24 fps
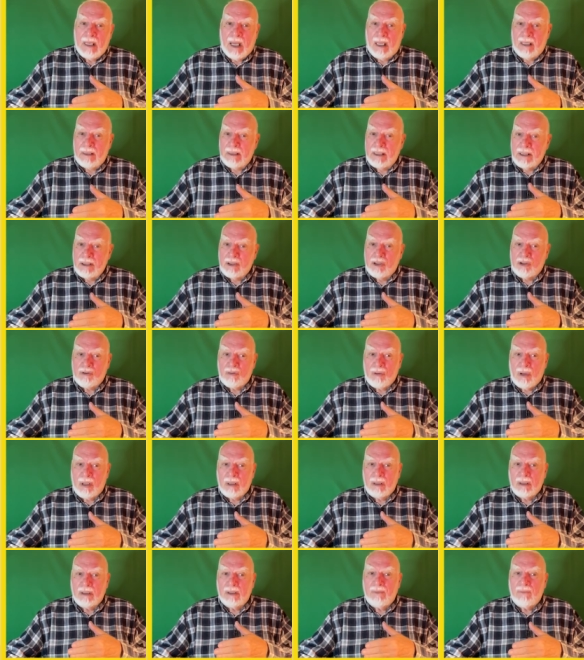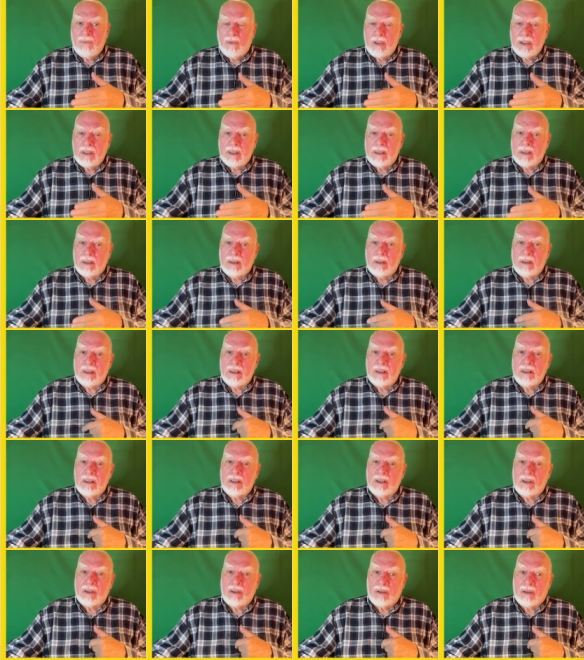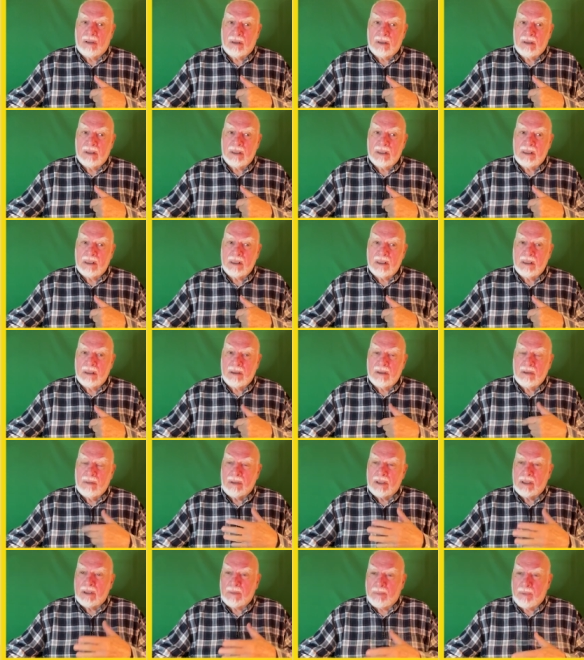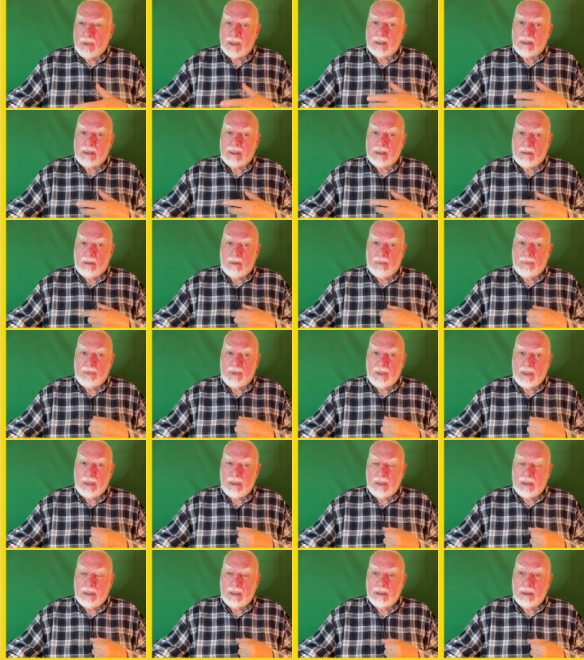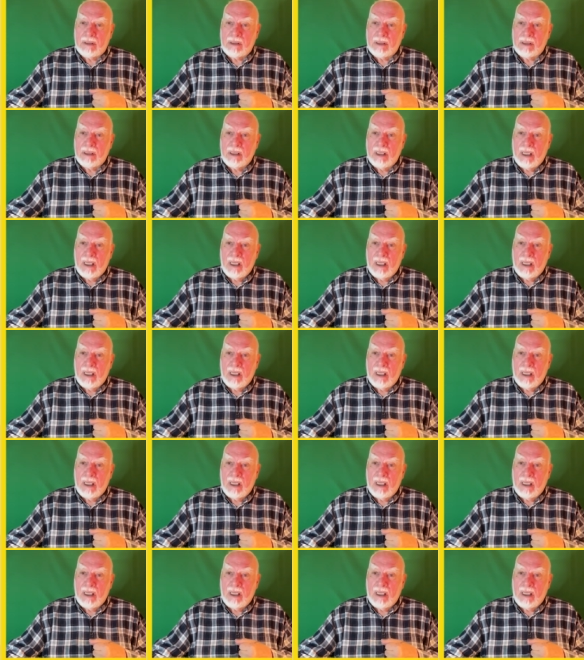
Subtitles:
they struggle to voice their concerns, to express their opinions.